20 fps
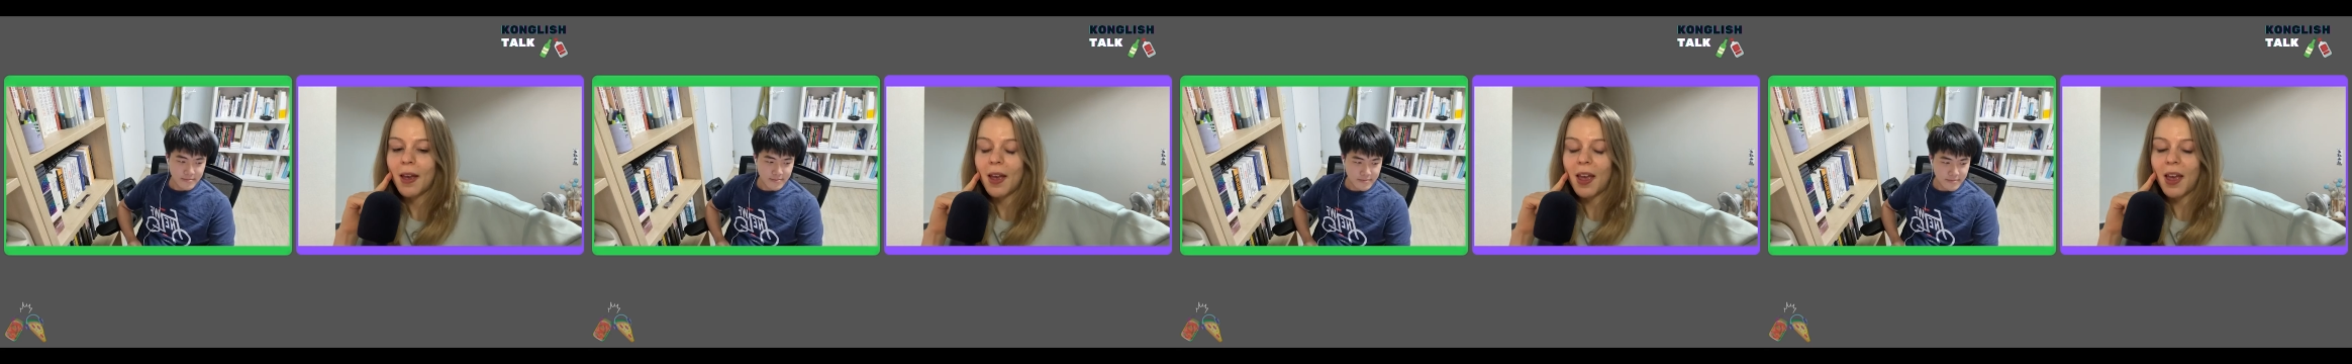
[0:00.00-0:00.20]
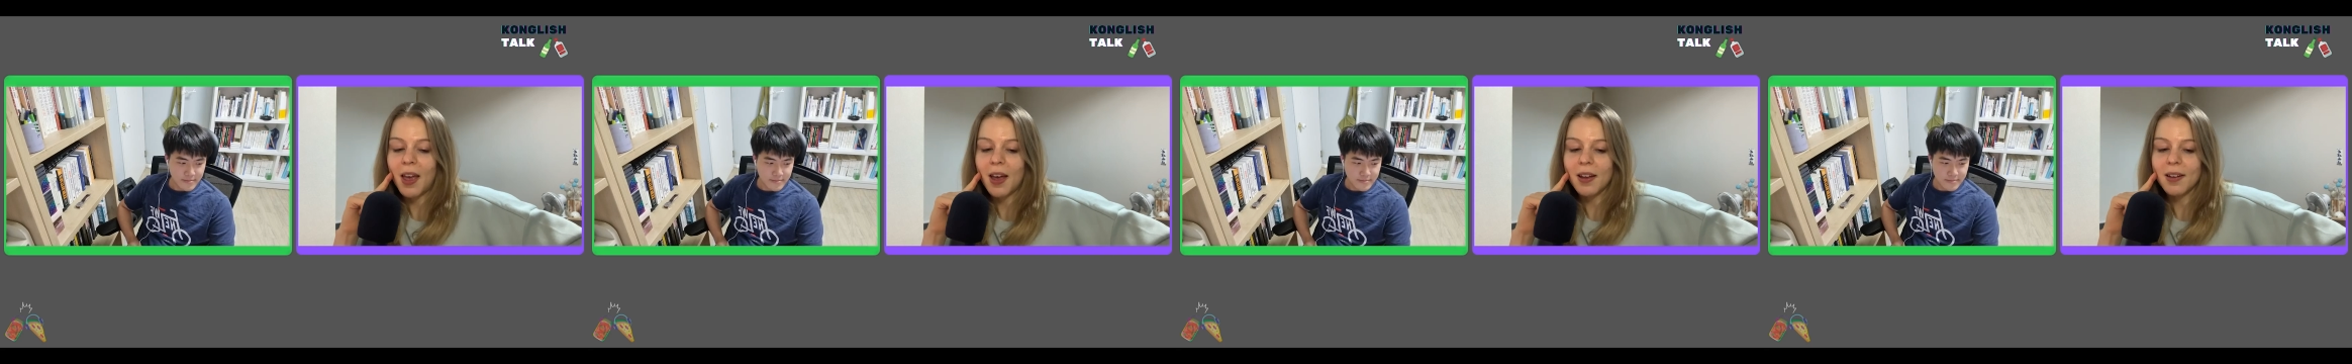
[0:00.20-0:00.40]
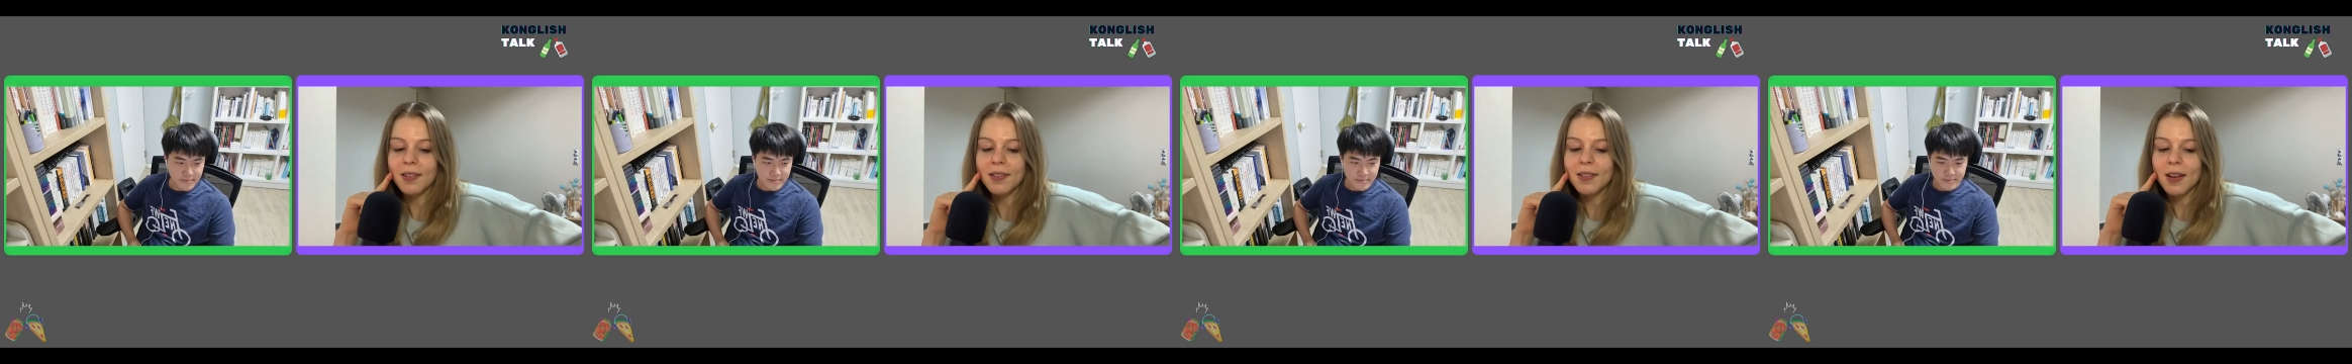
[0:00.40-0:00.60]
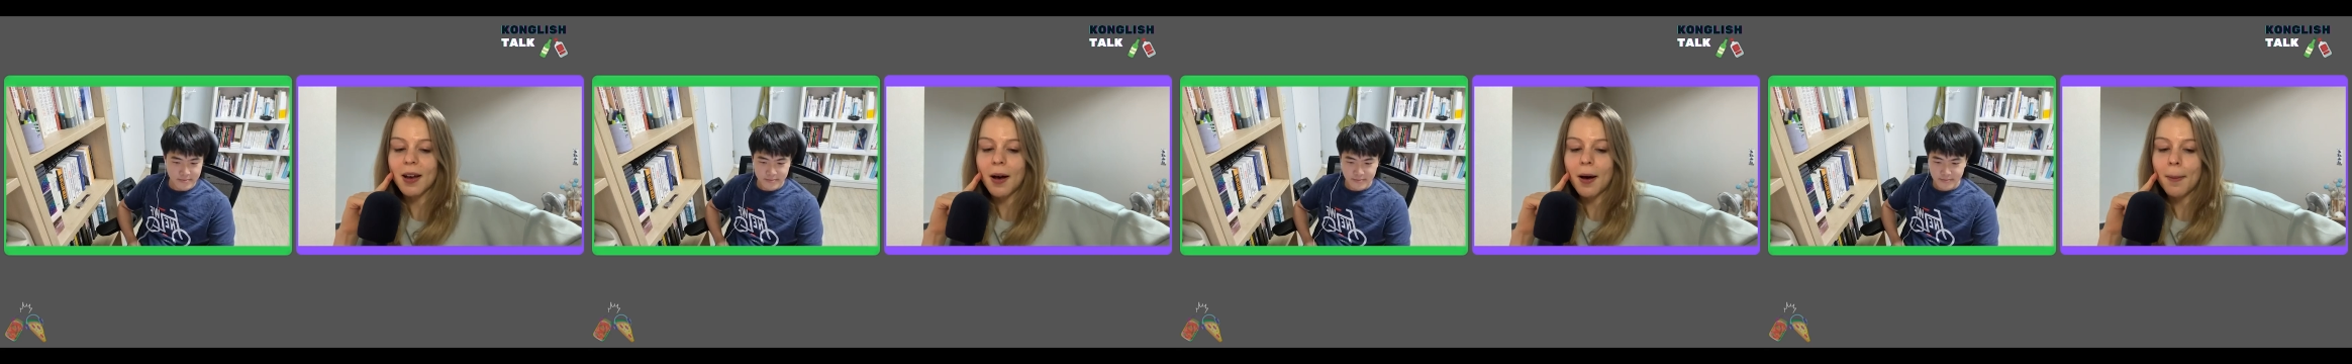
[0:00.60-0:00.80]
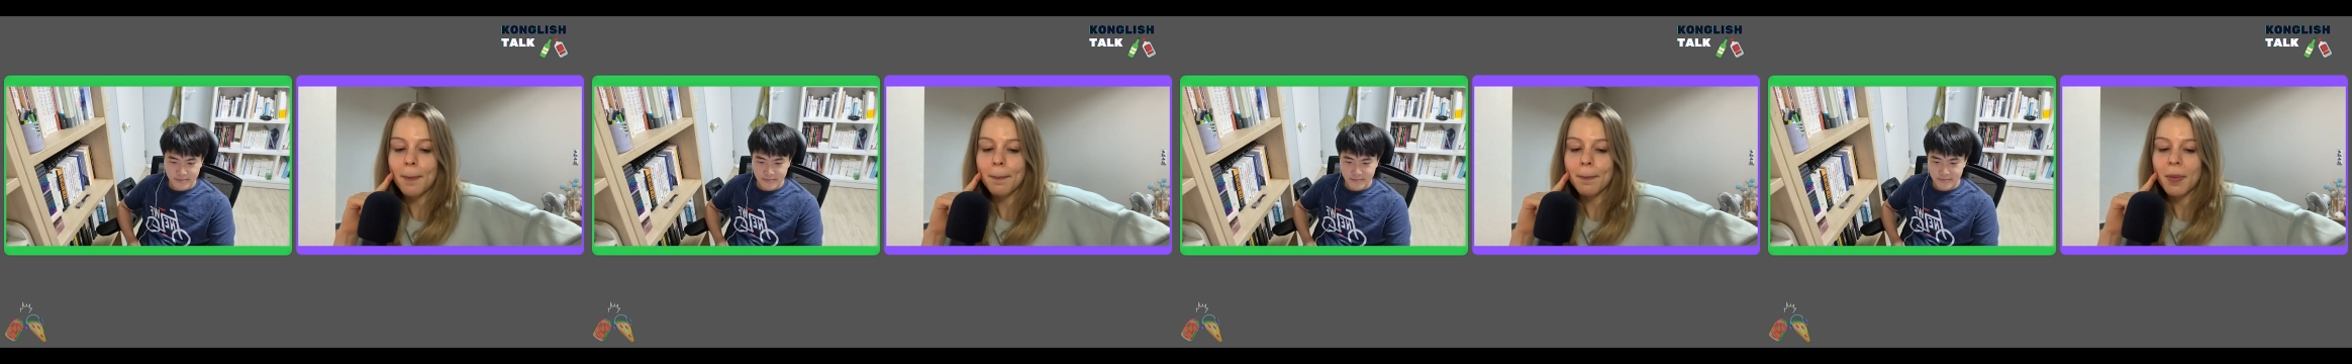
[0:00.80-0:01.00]
and
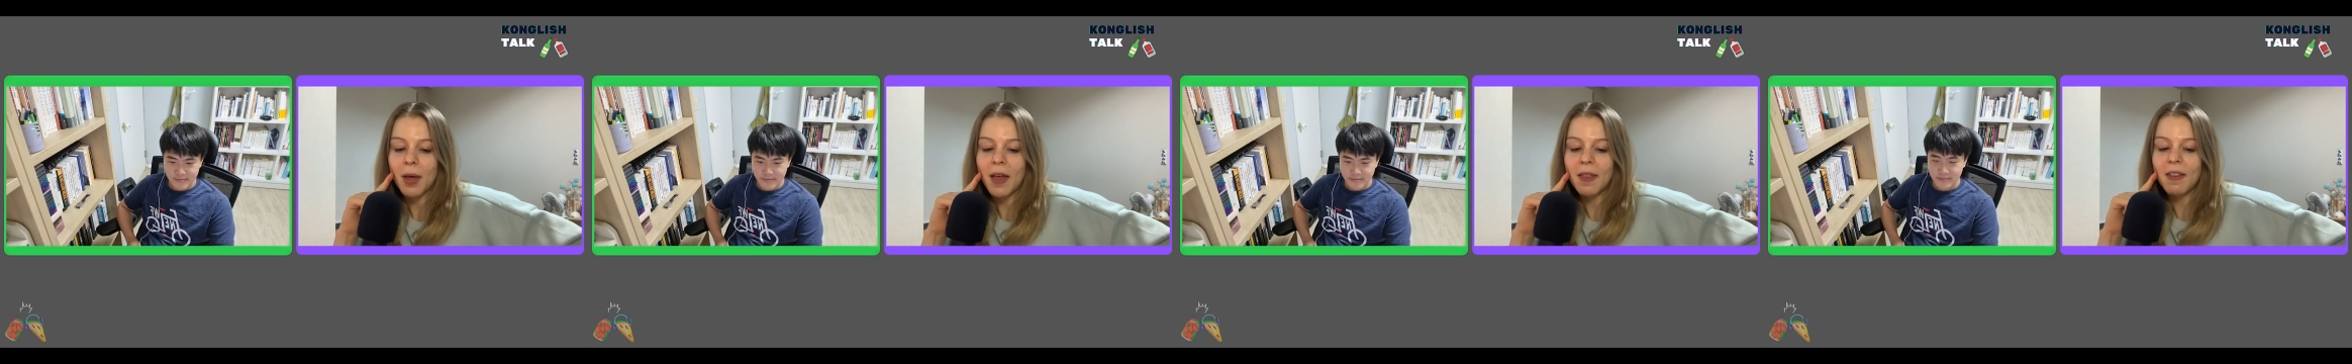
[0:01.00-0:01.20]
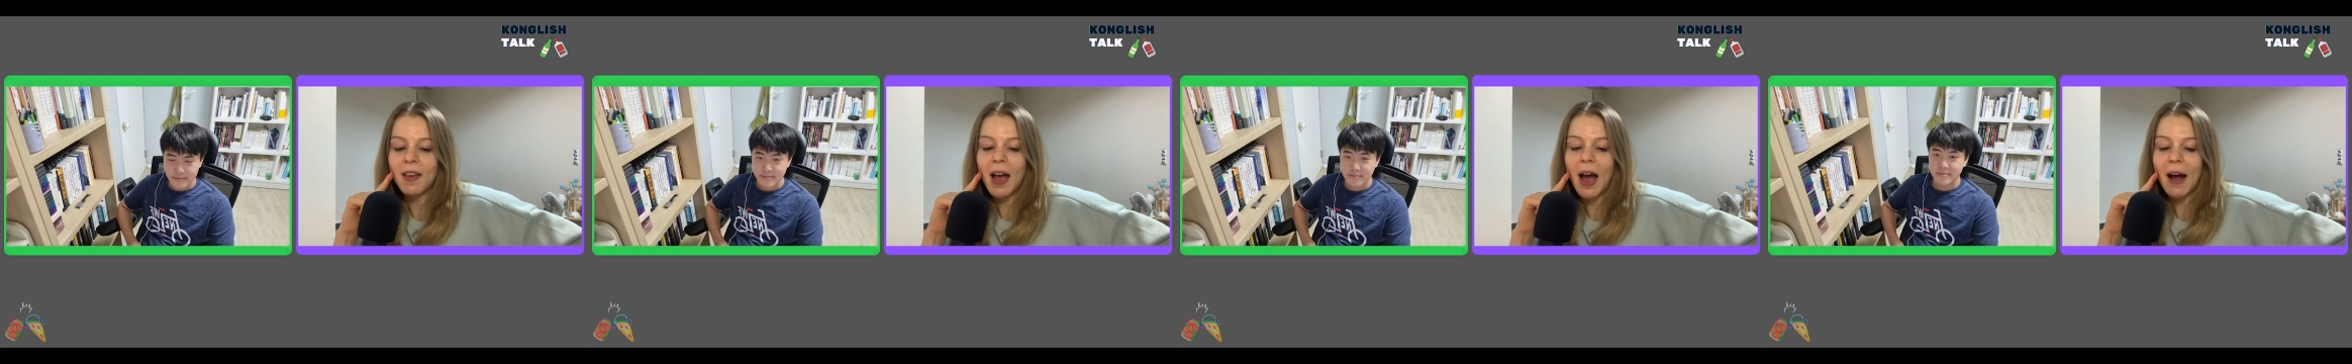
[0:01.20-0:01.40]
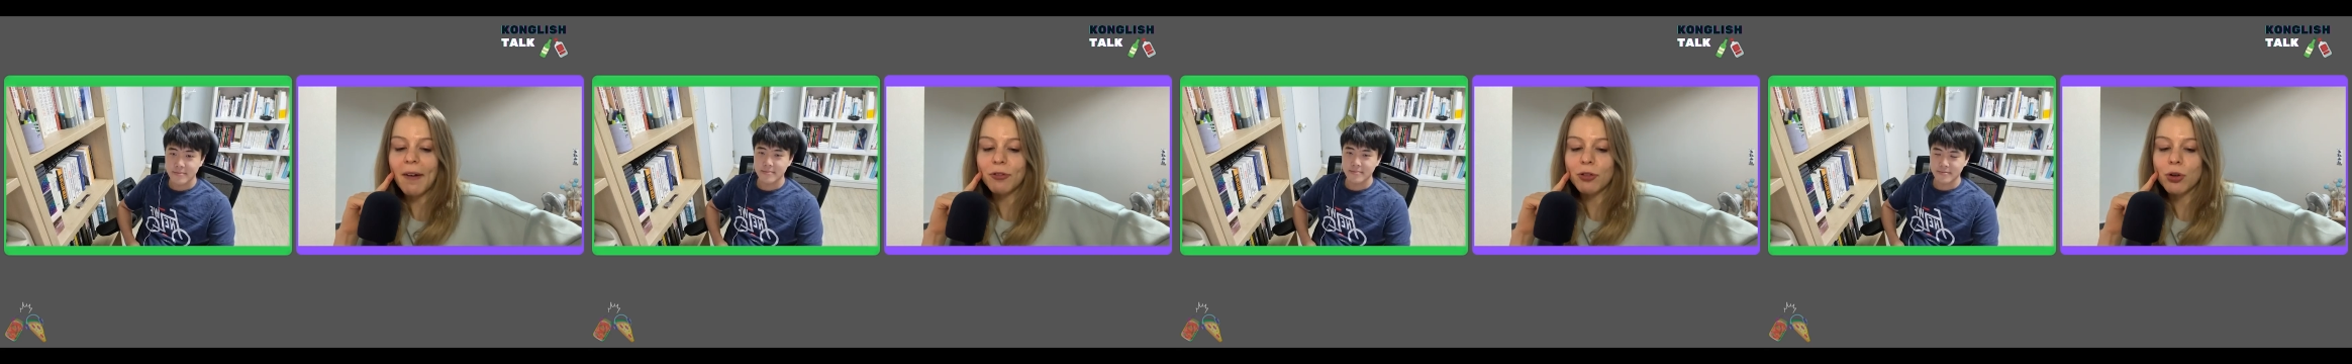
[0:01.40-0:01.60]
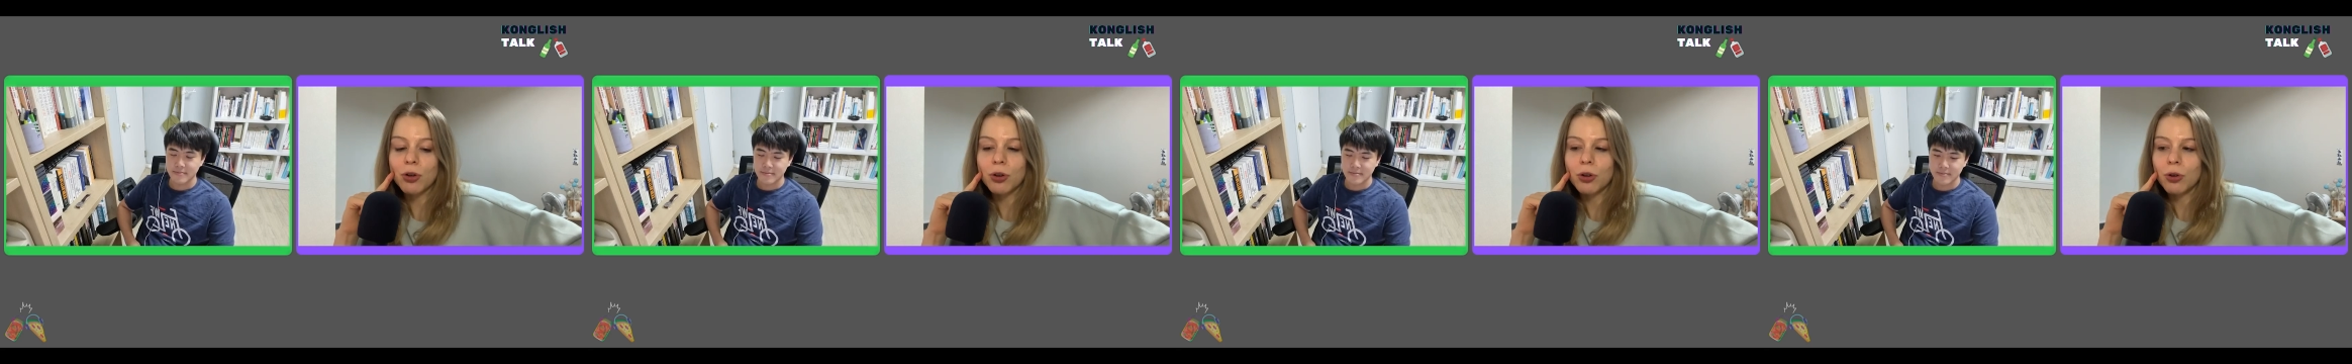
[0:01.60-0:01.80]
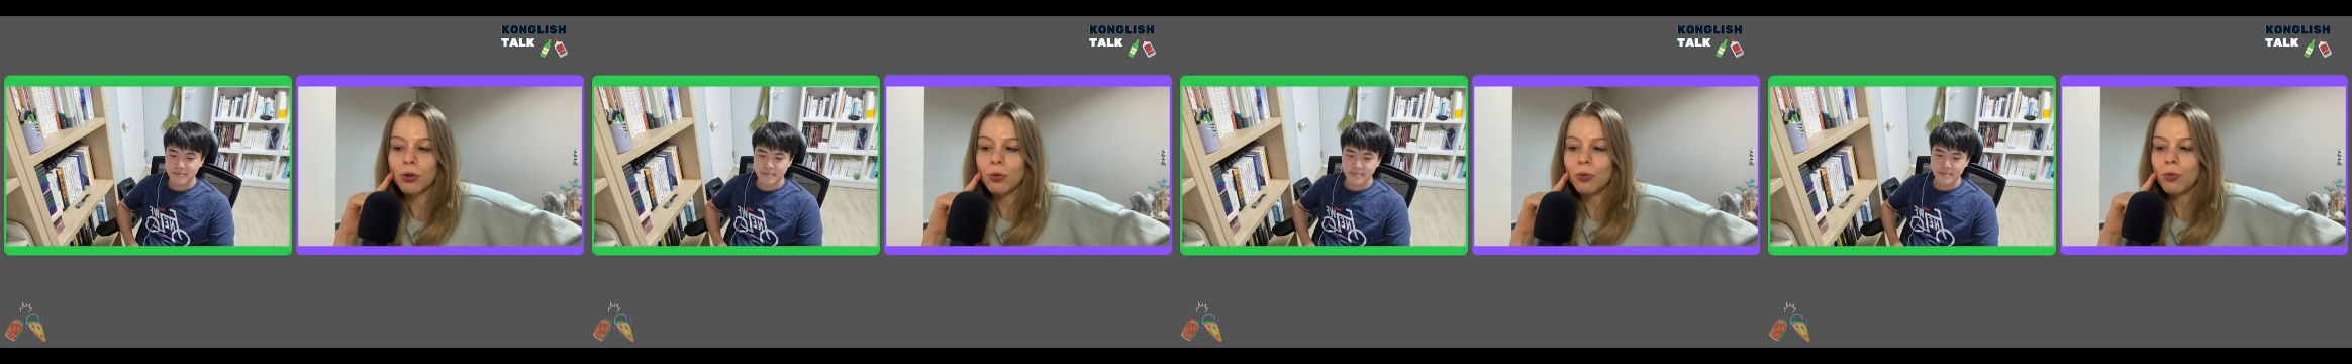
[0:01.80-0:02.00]
in the
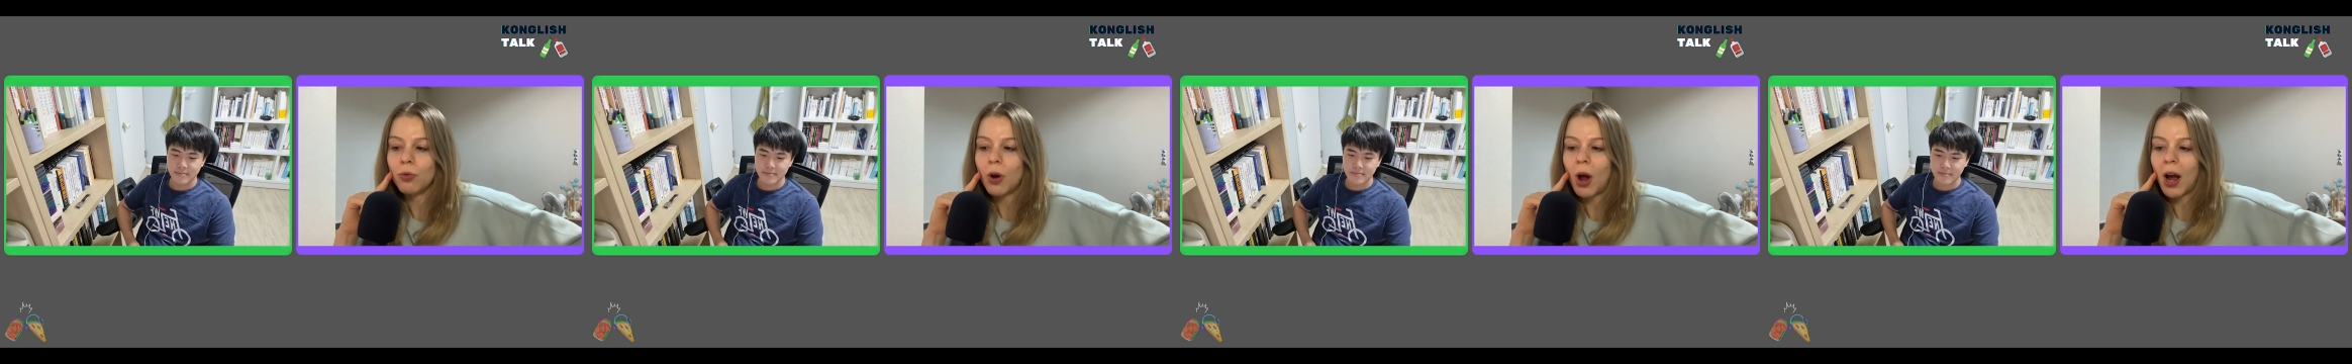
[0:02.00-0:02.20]
afternoon